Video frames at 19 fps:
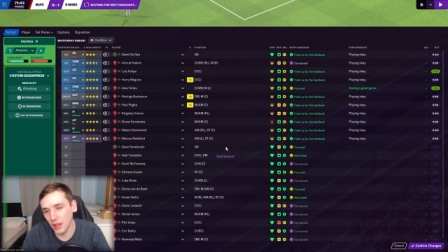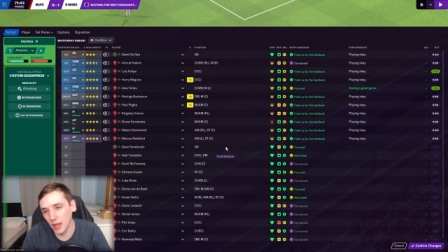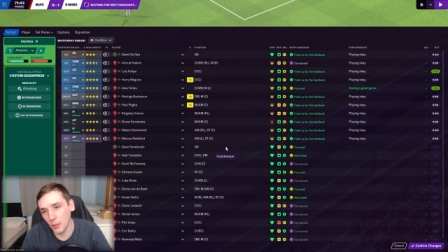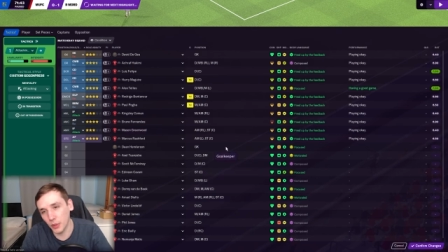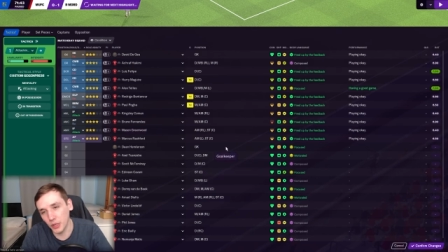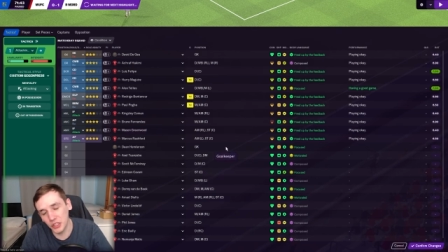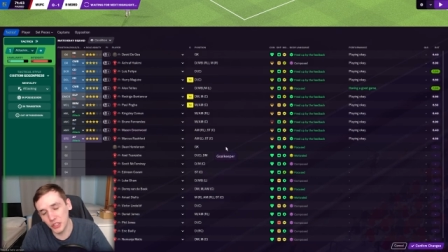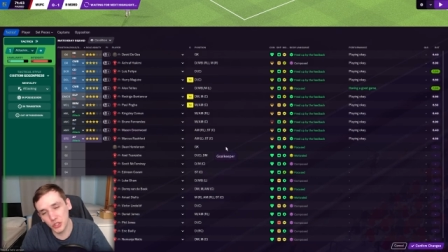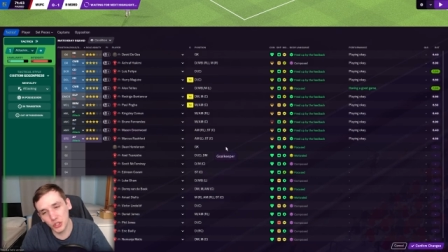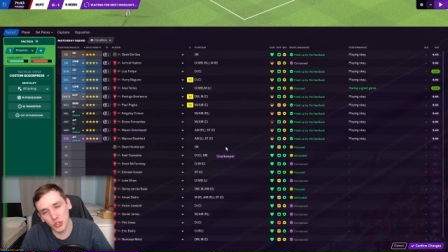but
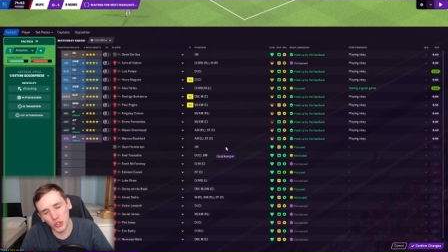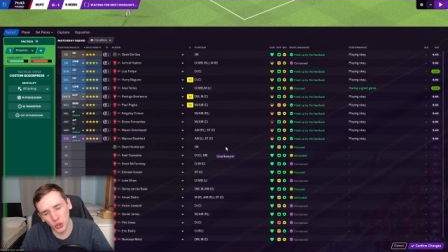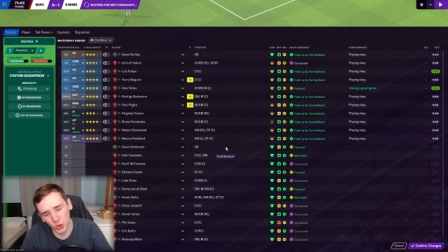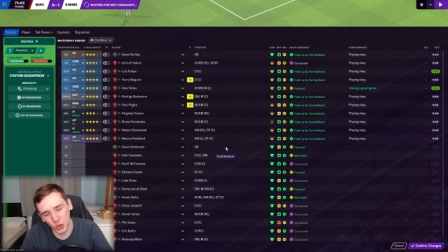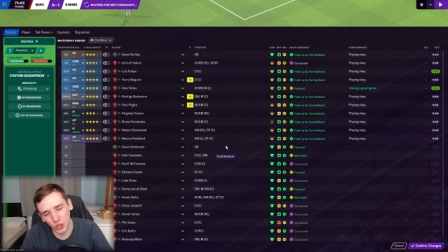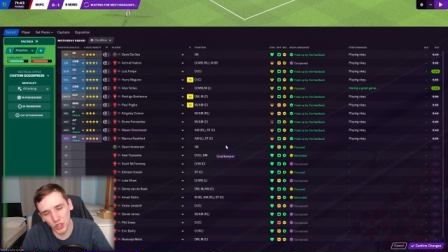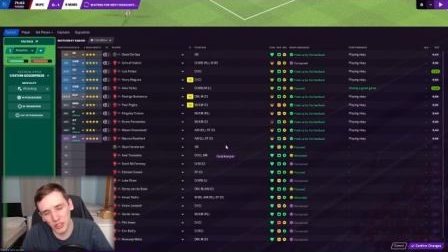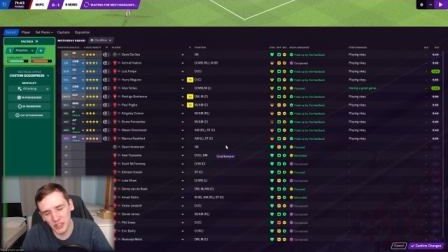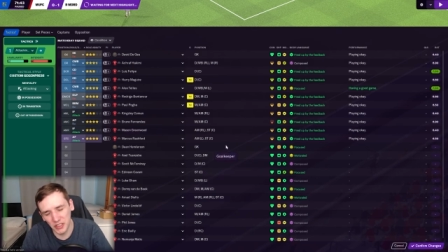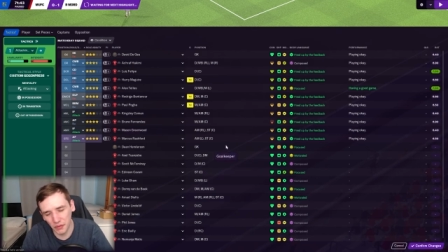he's such a
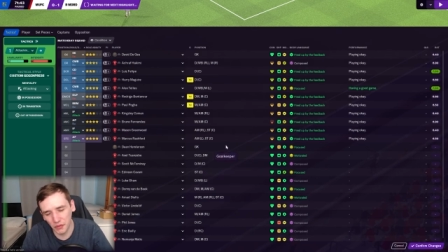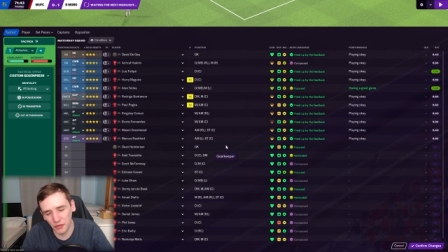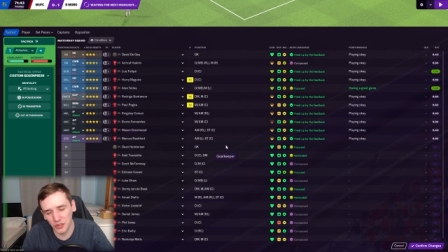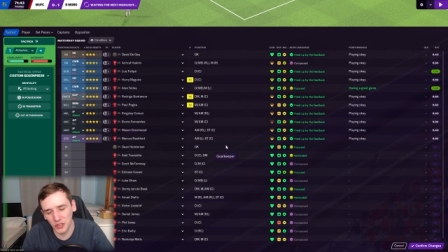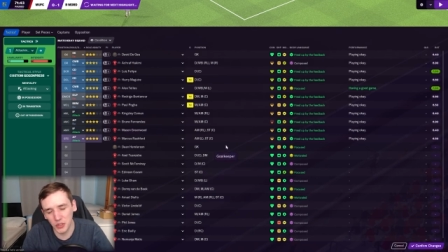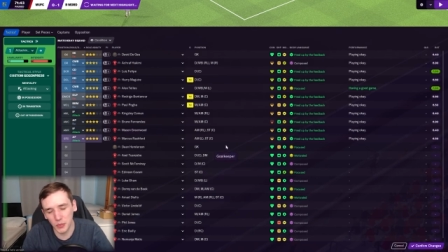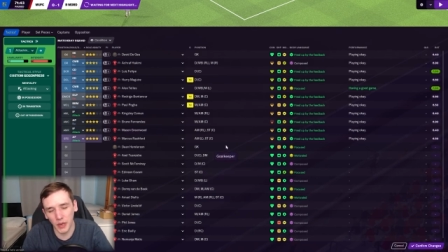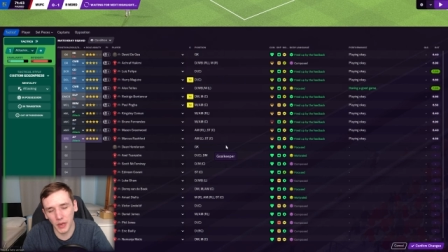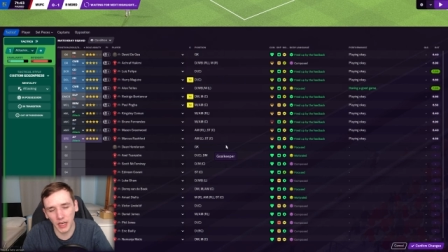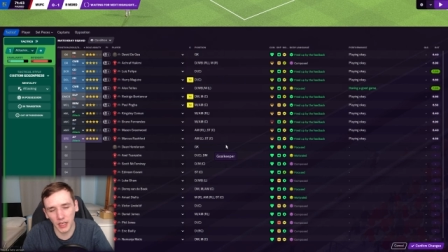difference
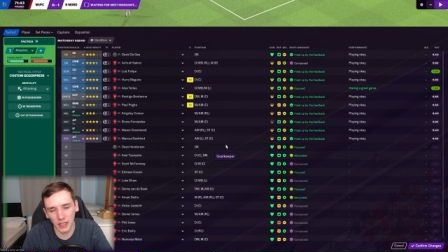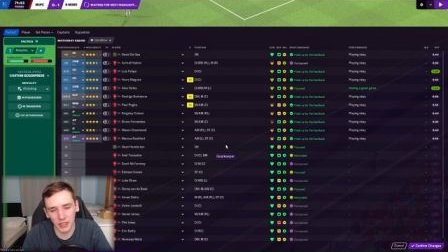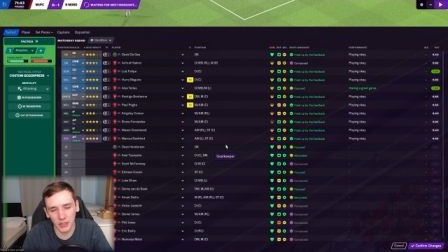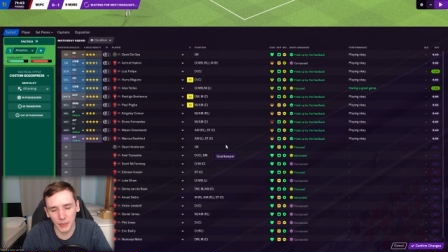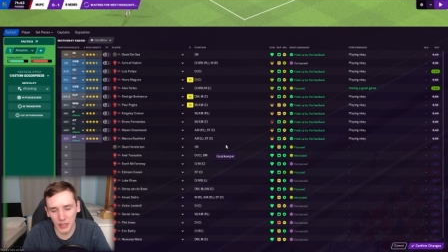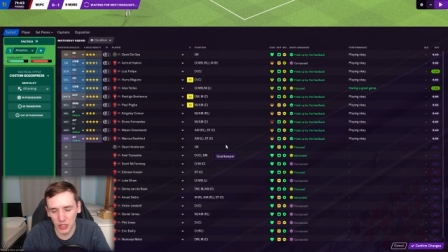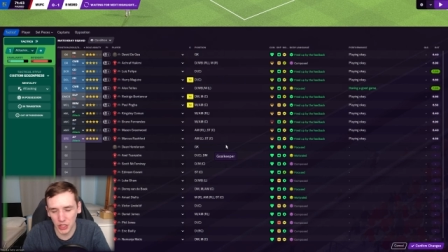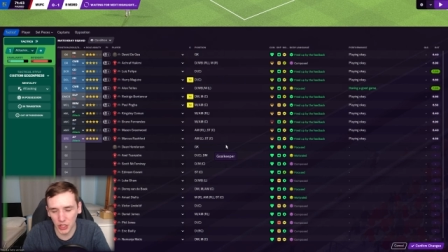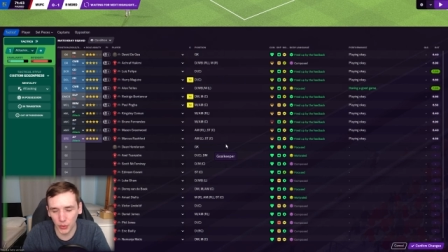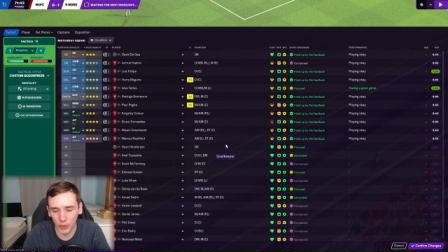maker,
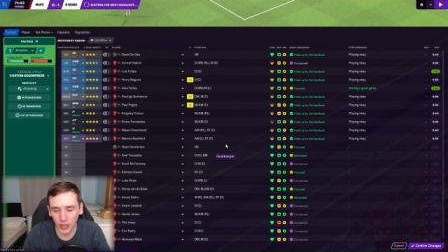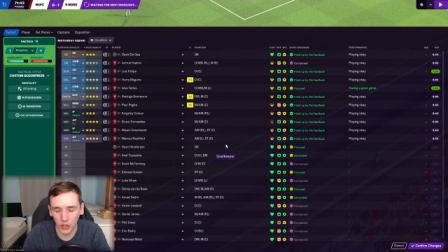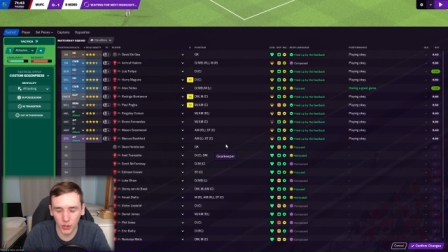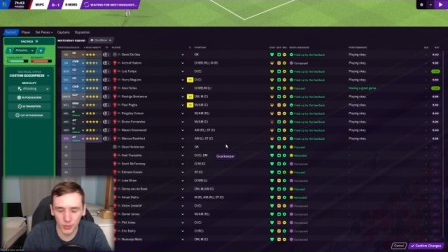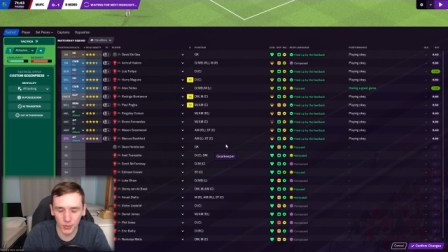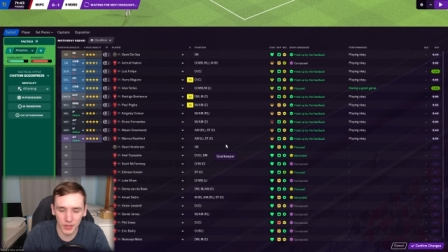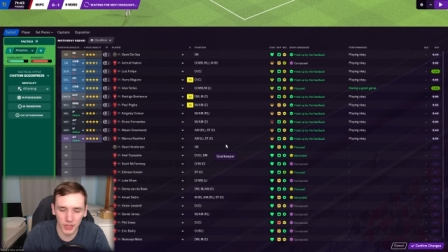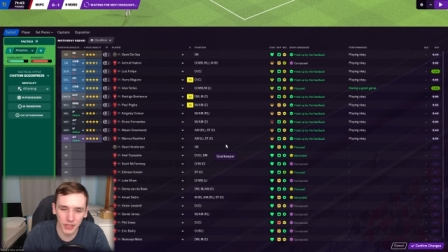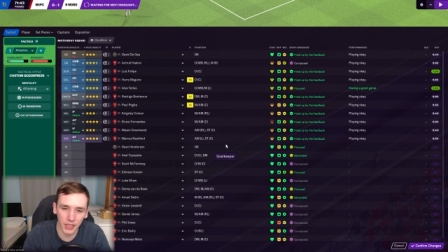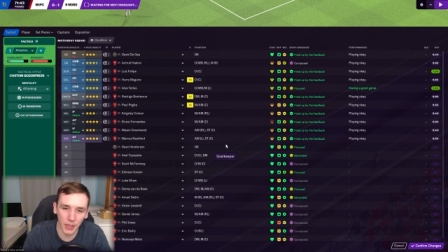especially when it comes
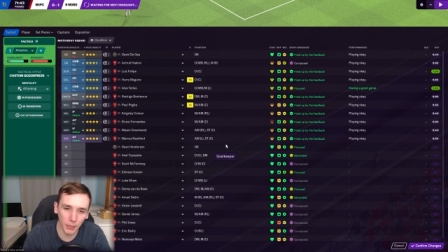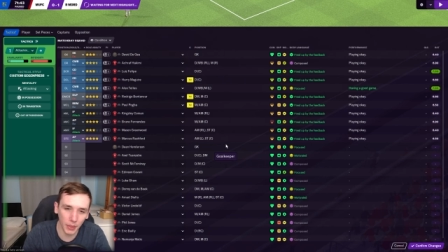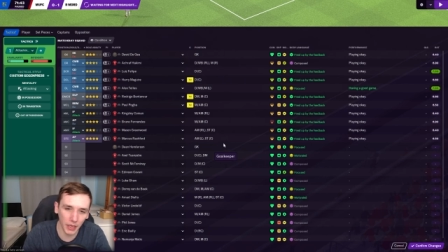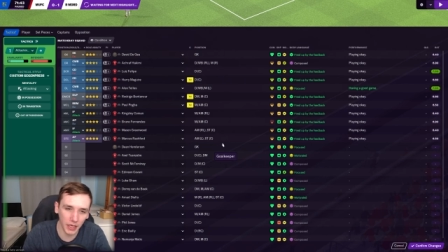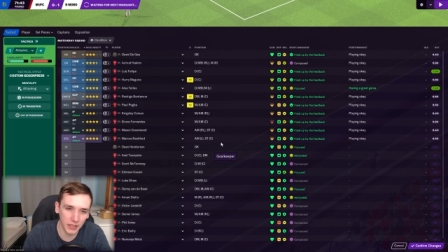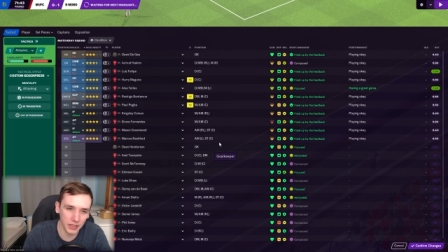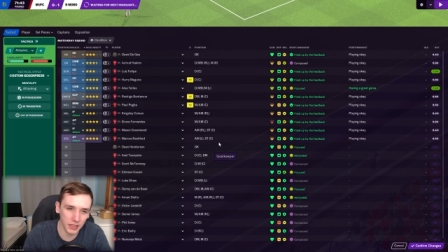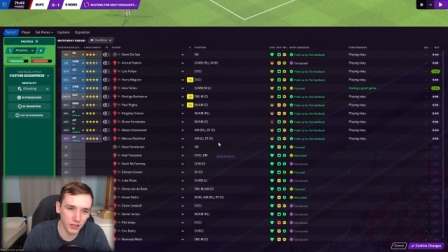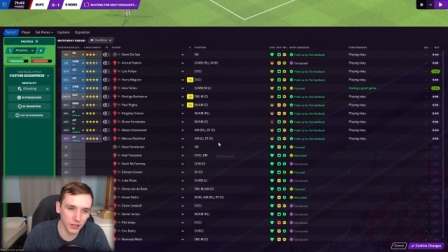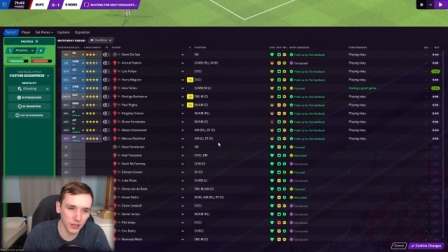to set
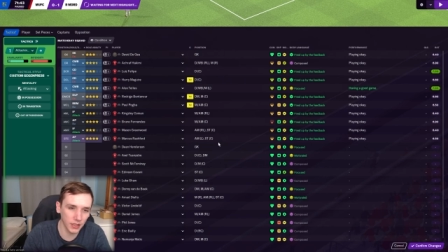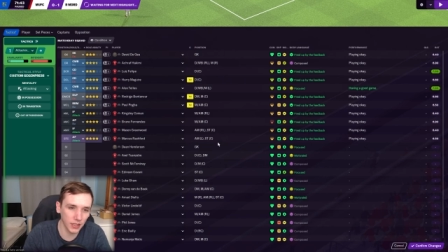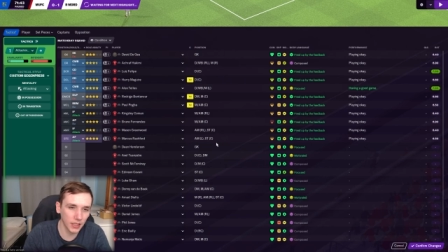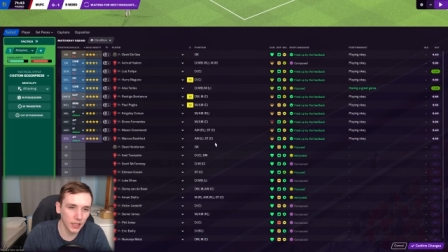pieces.